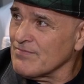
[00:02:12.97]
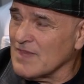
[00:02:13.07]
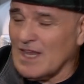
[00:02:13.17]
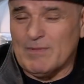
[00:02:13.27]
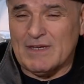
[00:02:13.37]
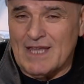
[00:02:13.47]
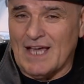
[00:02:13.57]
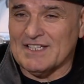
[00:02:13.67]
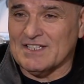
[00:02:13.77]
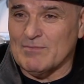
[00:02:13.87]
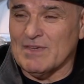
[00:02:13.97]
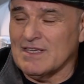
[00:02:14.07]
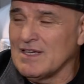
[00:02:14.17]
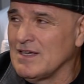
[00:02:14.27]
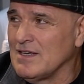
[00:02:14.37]
That'd have been nice to
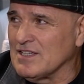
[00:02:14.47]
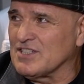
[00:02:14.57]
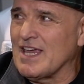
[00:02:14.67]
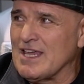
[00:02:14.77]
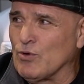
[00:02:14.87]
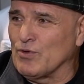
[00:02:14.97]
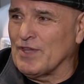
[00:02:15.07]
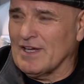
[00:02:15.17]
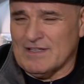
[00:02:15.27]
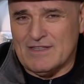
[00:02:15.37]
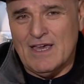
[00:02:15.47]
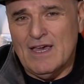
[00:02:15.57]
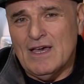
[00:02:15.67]
me and say good things